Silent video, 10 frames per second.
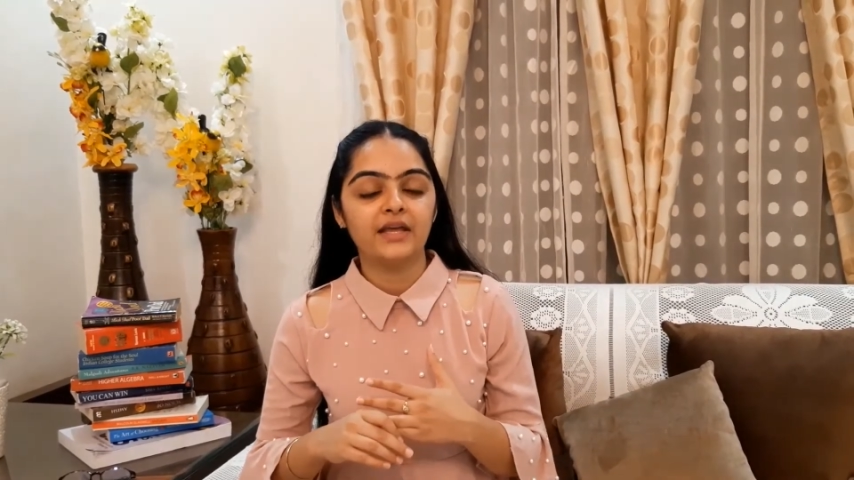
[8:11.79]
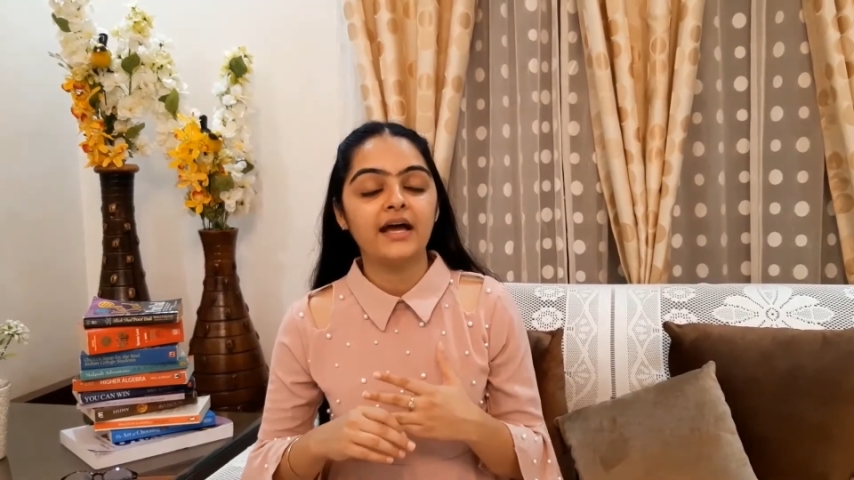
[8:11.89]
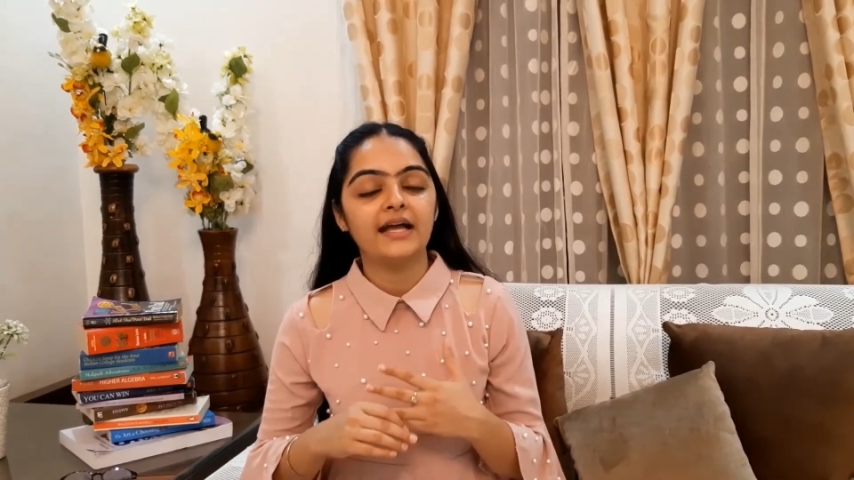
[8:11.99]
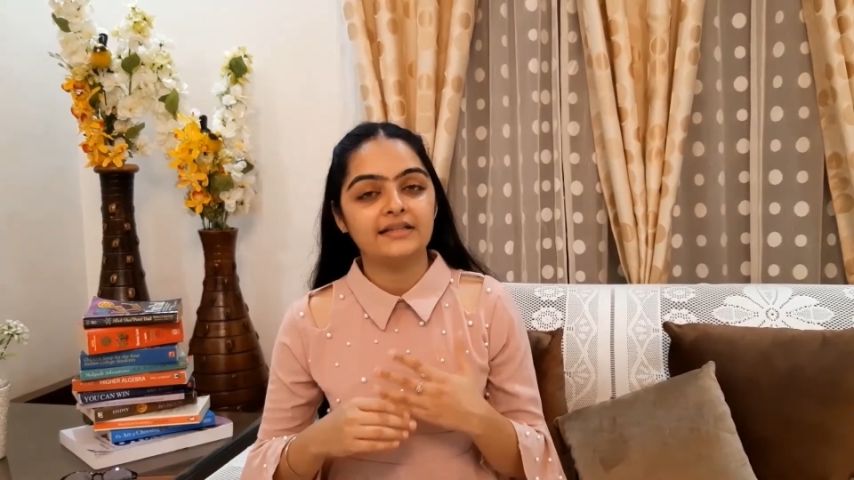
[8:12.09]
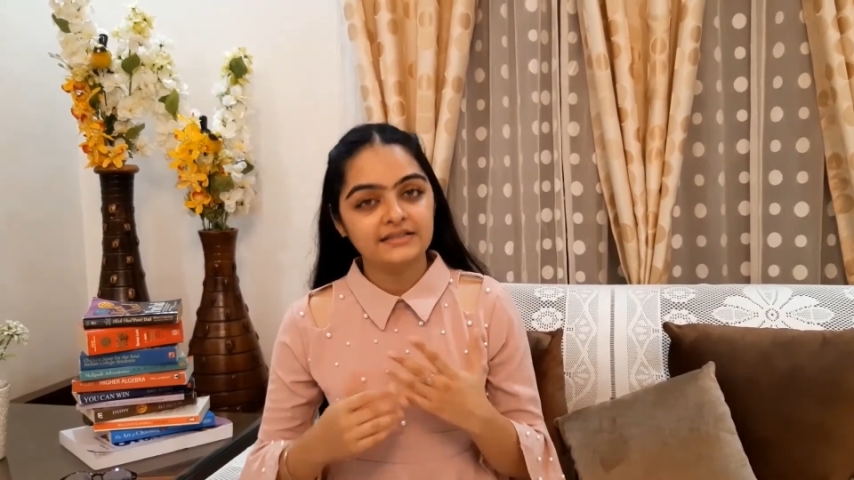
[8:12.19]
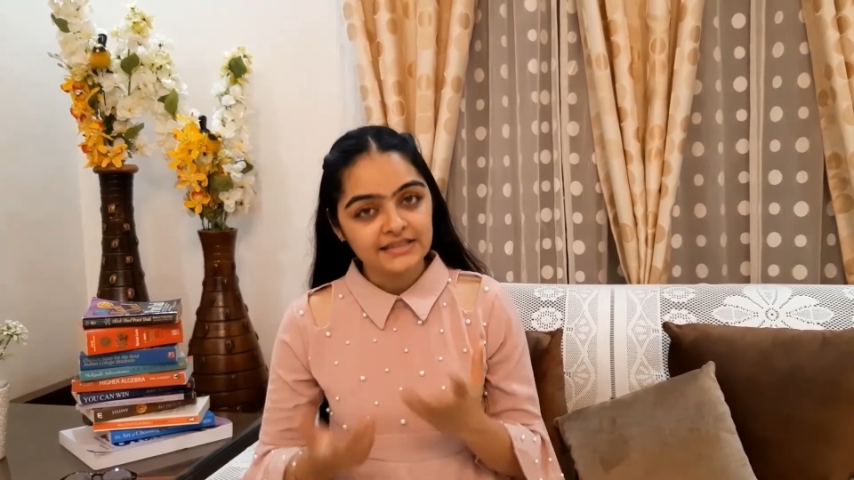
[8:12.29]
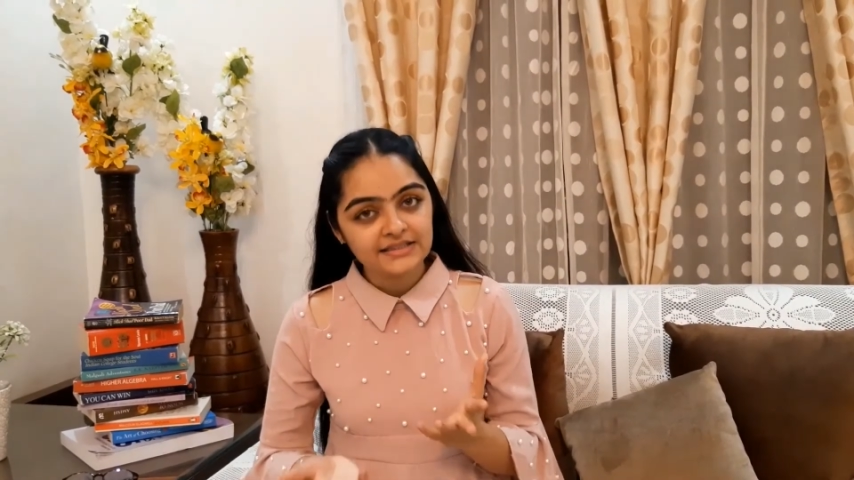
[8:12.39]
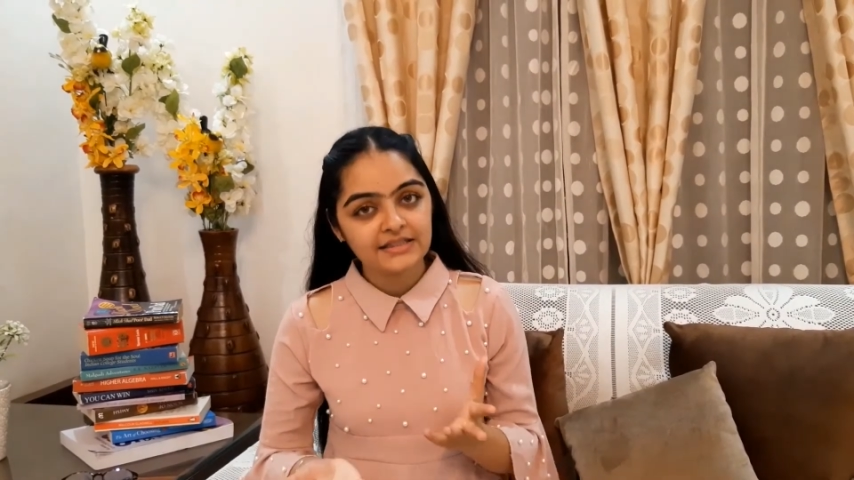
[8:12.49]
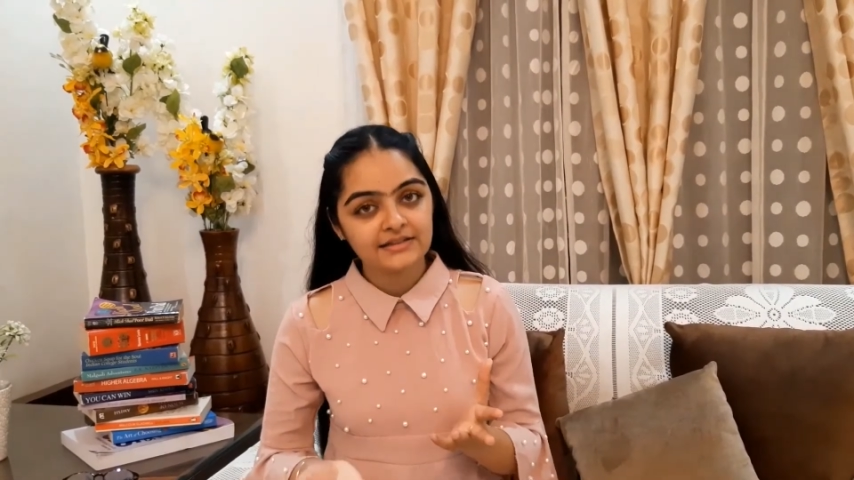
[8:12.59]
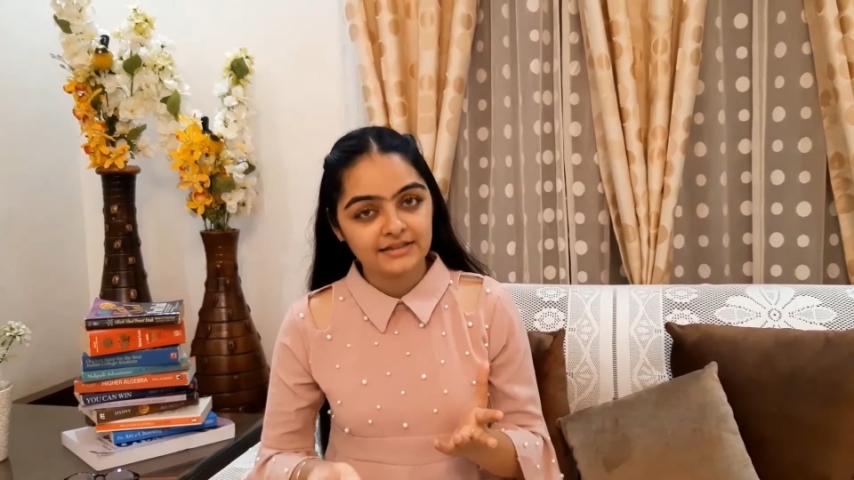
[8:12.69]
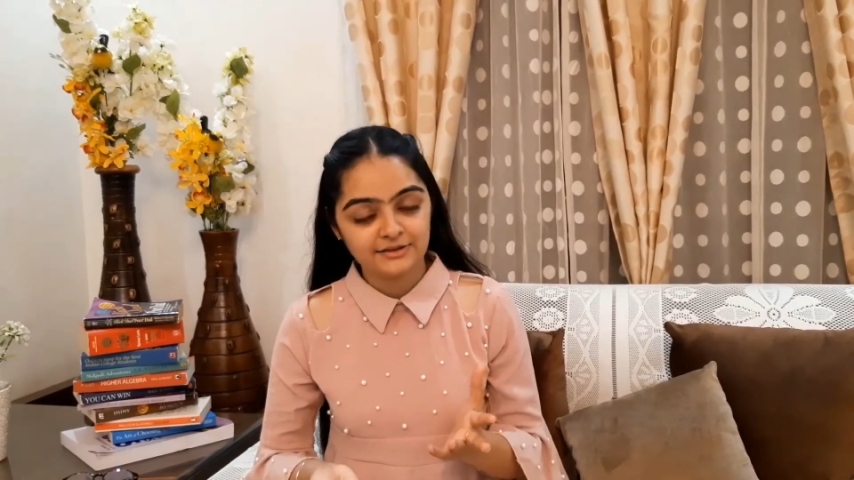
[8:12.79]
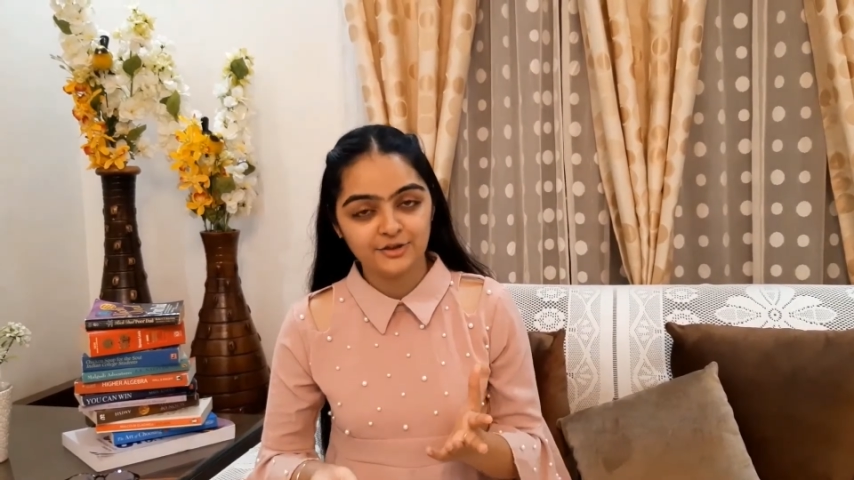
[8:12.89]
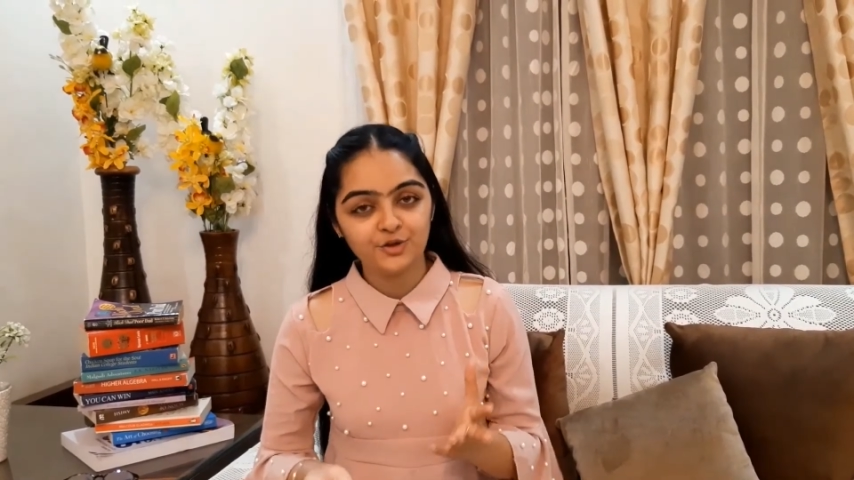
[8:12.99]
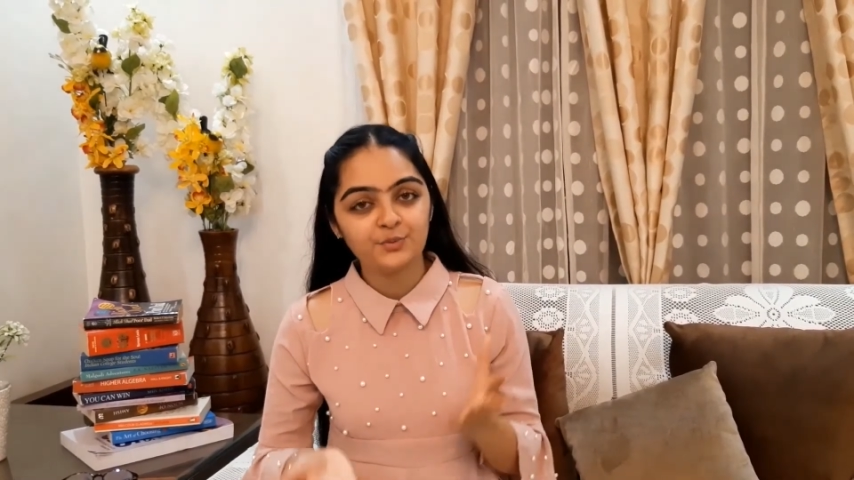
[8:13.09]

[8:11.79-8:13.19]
I think they'll continue,